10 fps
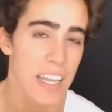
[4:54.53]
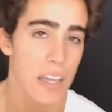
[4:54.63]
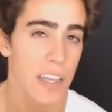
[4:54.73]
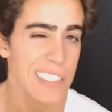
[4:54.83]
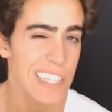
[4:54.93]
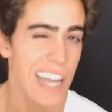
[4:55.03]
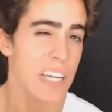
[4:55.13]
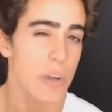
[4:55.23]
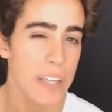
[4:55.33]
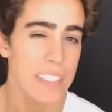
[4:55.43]
It's kind of
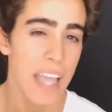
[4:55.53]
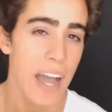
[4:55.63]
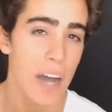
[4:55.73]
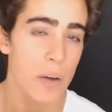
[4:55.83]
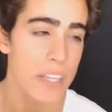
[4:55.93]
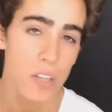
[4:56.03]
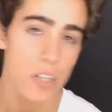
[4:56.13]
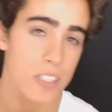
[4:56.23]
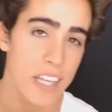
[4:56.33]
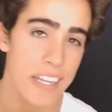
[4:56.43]
crazy how he
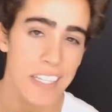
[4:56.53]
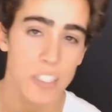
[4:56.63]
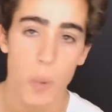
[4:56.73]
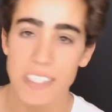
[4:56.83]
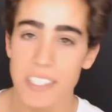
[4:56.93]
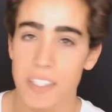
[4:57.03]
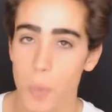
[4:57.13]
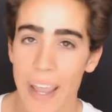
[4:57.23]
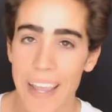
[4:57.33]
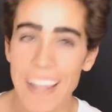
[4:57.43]
looks like he's wasting
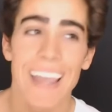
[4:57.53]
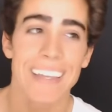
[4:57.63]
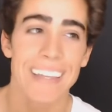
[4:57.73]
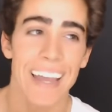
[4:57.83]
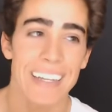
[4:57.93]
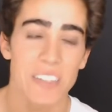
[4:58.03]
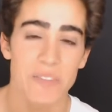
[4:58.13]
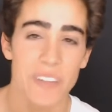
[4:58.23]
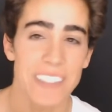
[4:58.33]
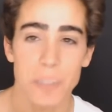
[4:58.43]
away, yet
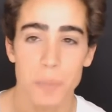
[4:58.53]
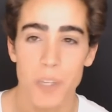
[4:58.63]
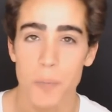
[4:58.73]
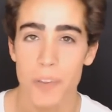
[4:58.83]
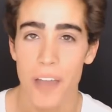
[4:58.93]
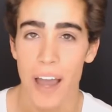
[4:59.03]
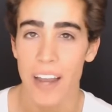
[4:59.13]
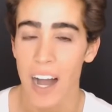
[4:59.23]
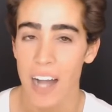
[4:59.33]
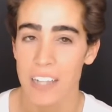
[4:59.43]
convincing people that
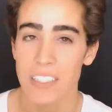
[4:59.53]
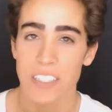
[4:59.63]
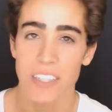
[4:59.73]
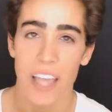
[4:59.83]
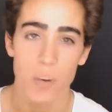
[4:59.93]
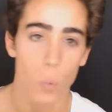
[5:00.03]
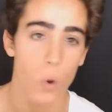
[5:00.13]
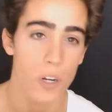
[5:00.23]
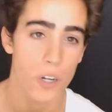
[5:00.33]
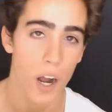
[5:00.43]
oxygen and
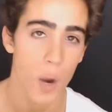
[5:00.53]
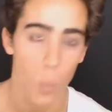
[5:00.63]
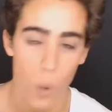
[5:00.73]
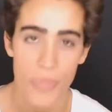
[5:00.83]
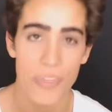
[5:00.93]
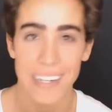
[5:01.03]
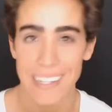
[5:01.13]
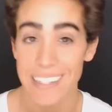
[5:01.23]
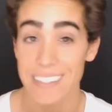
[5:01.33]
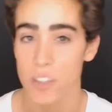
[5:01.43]
water are what they
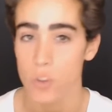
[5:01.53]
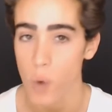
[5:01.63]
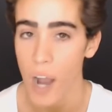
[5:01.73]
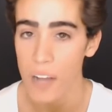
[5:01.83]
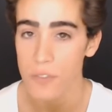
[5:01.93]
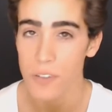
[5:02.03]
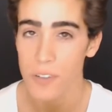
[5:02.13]
need to thrive.